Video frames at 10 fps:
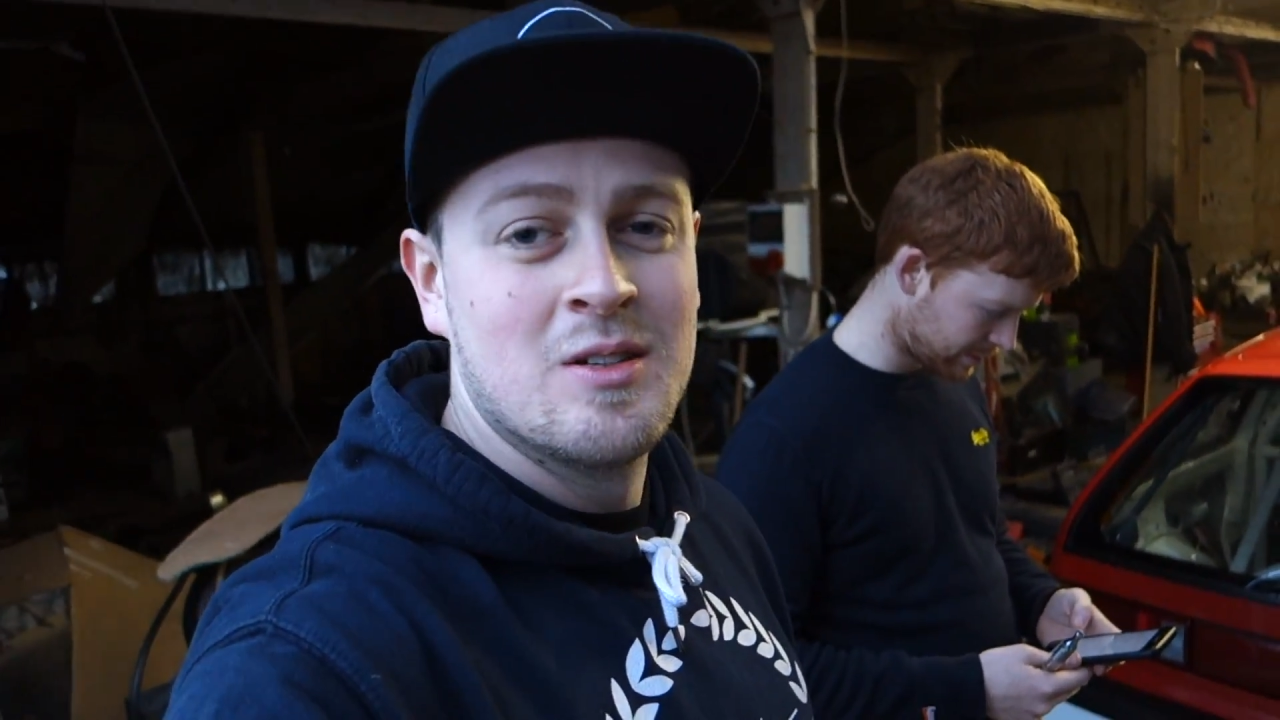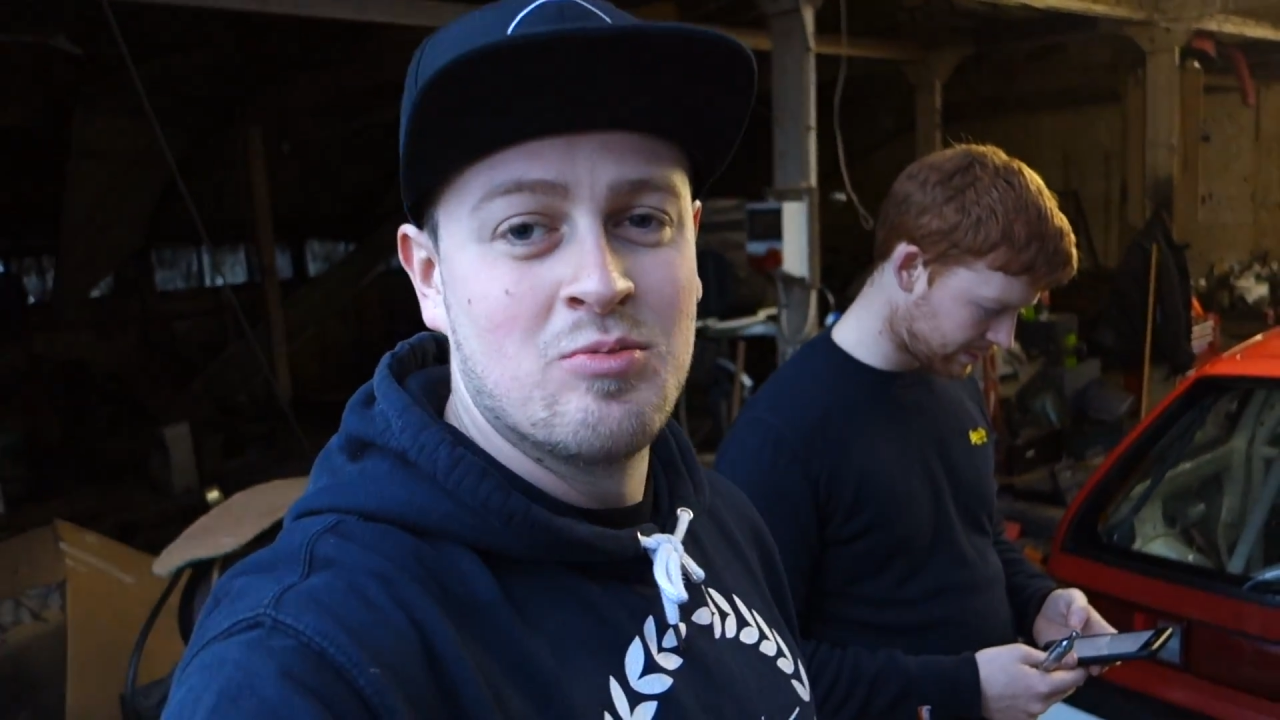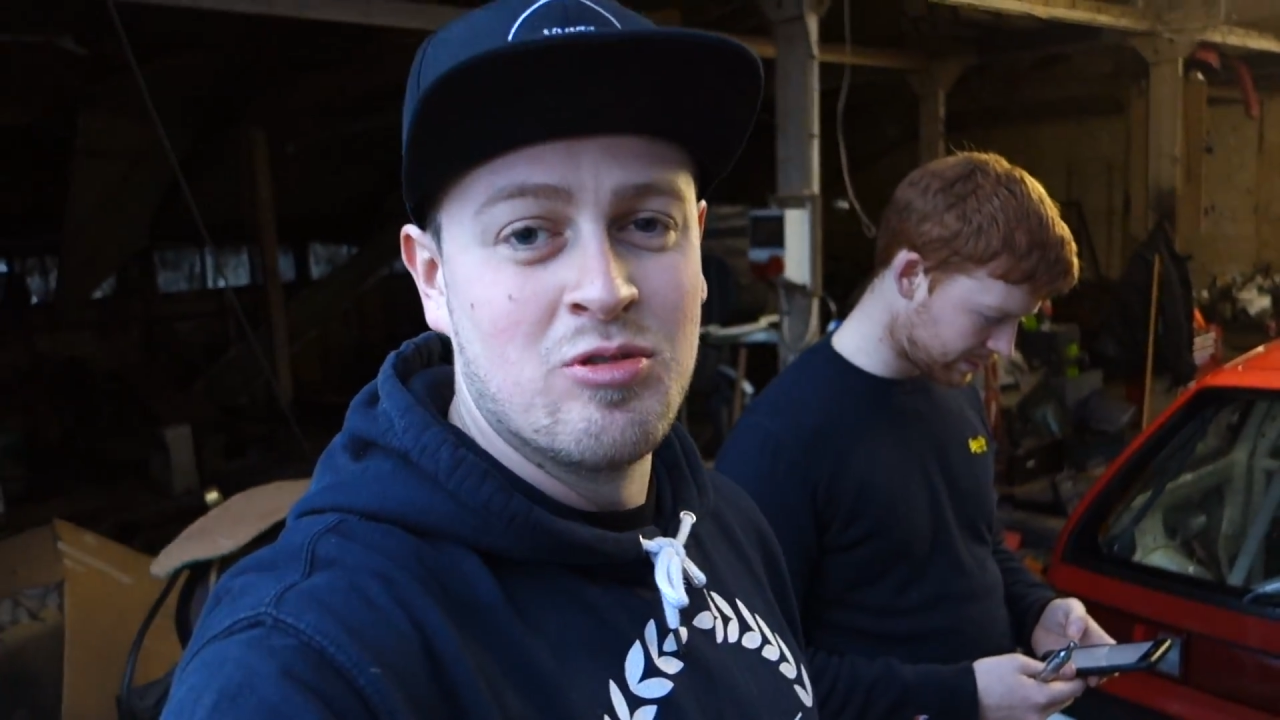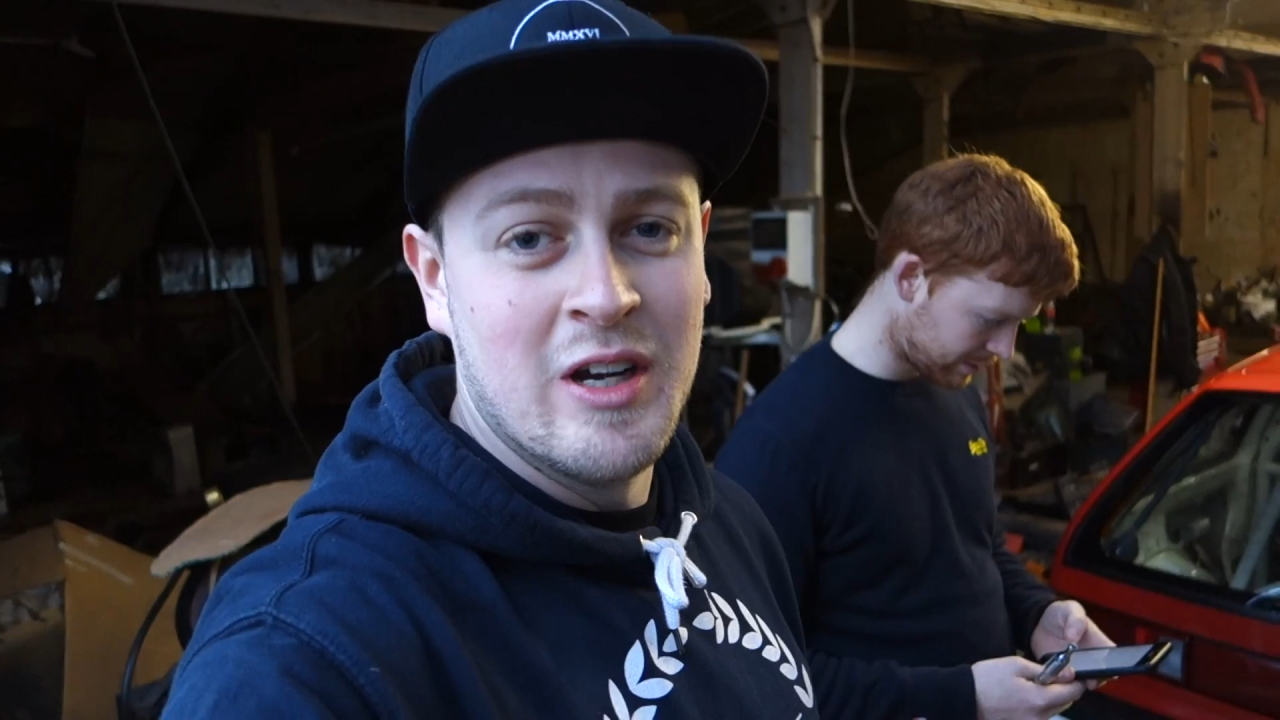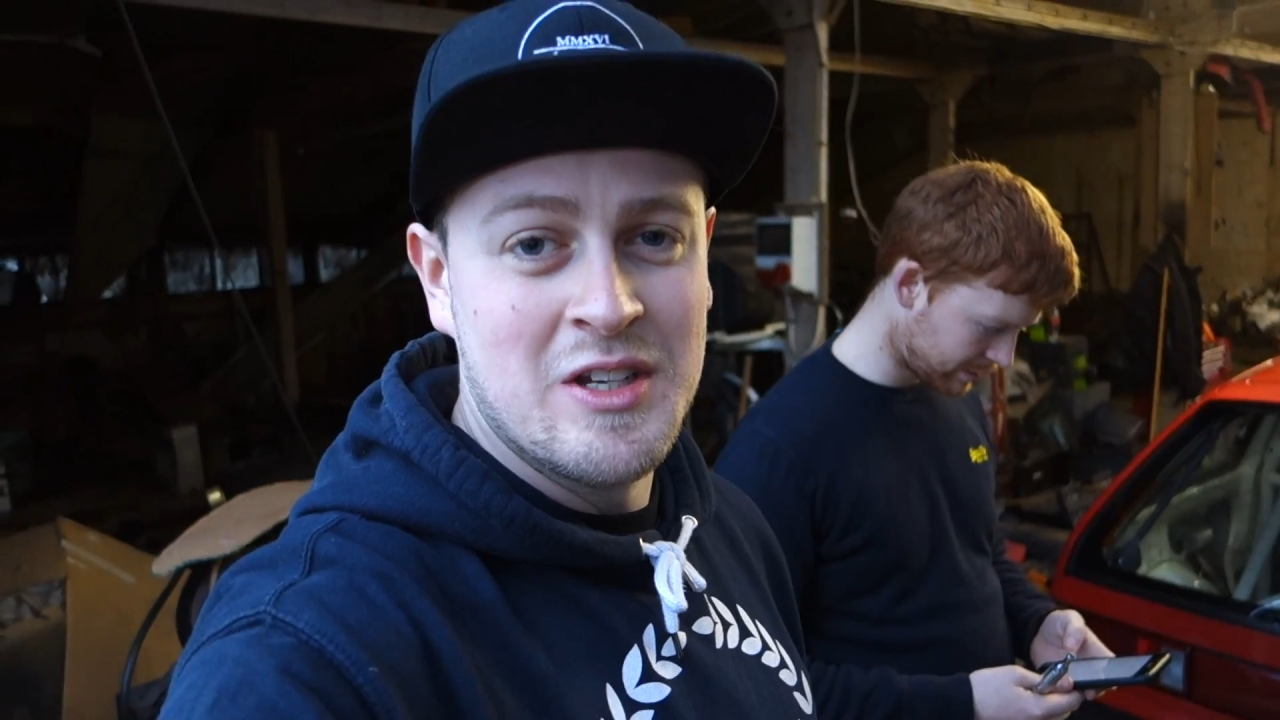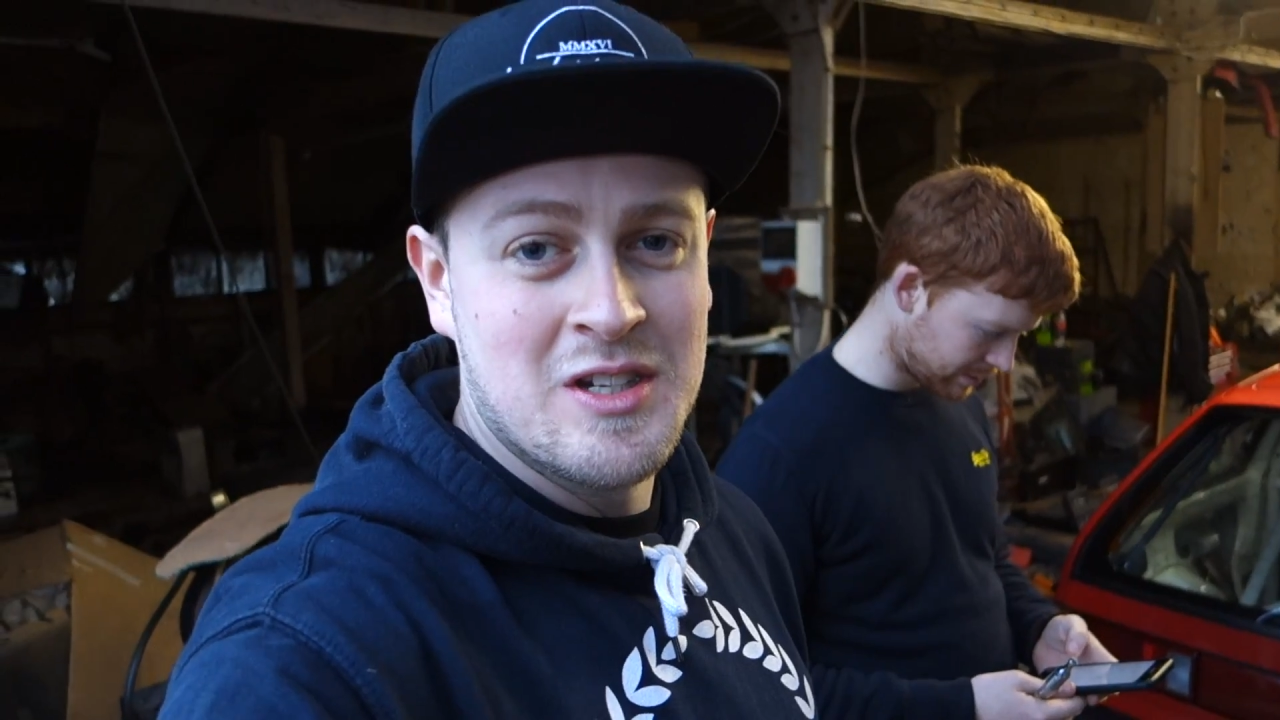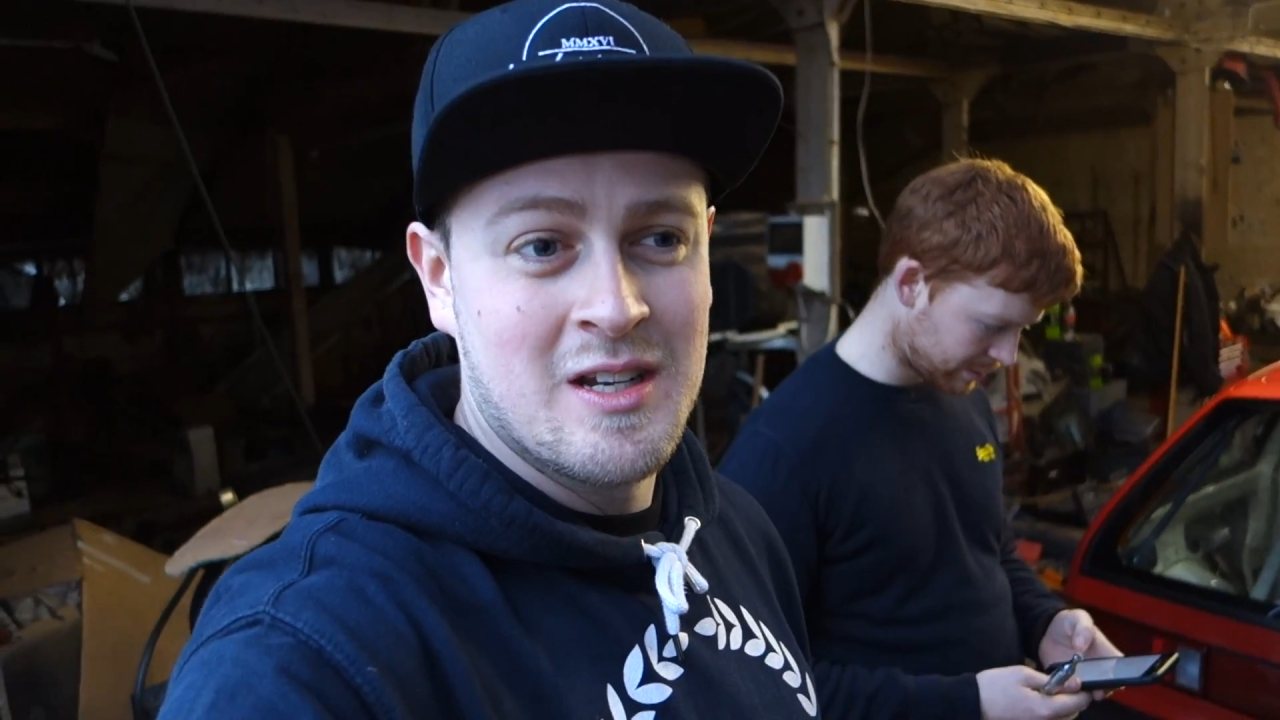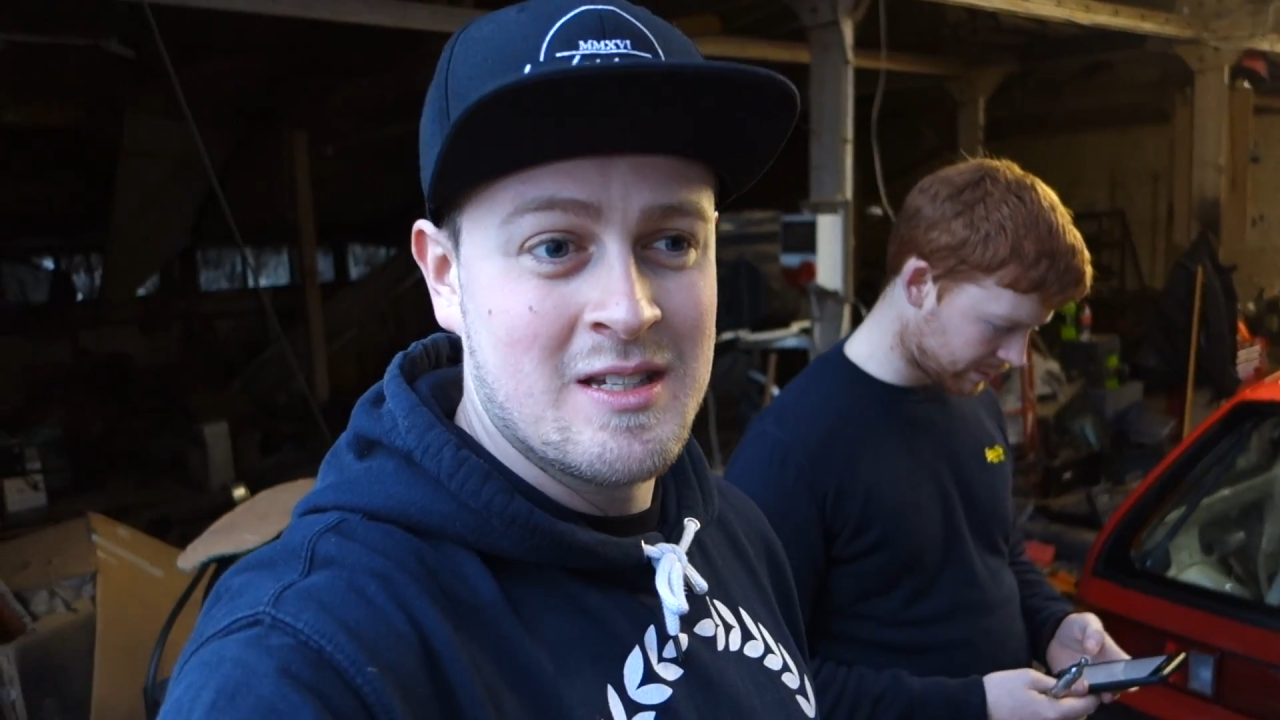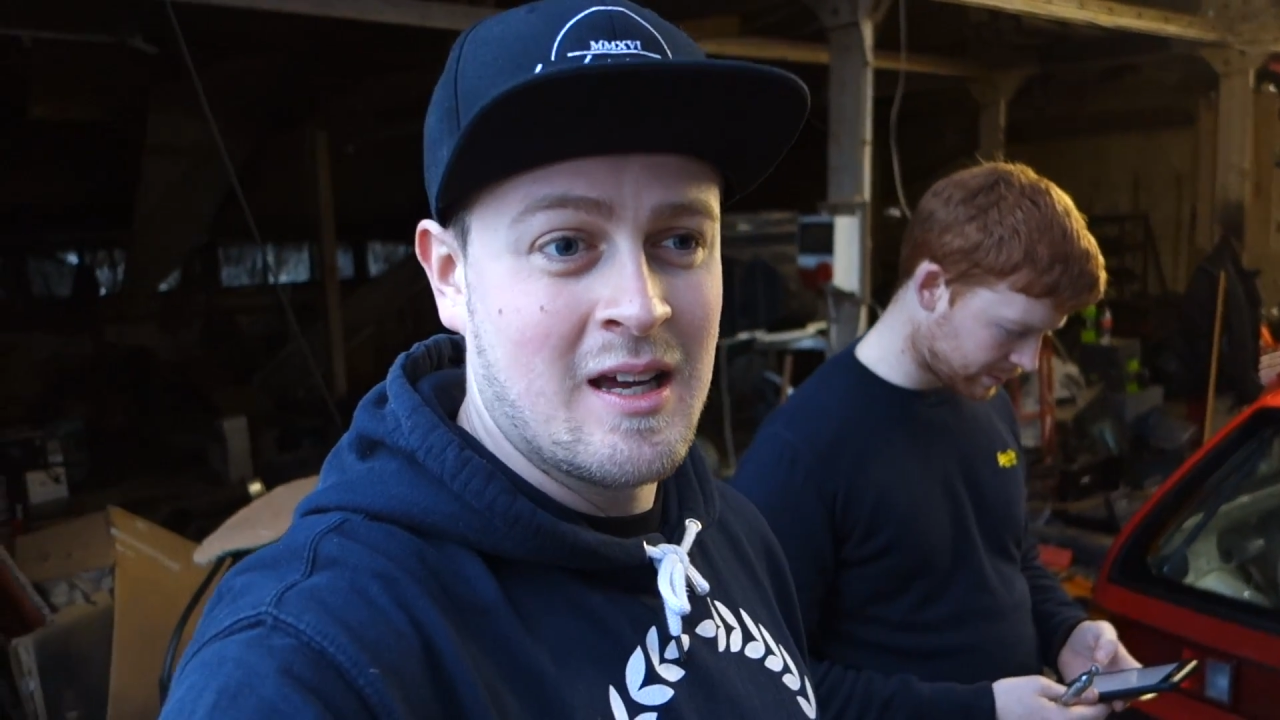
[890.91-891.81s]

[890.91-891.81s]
rigid as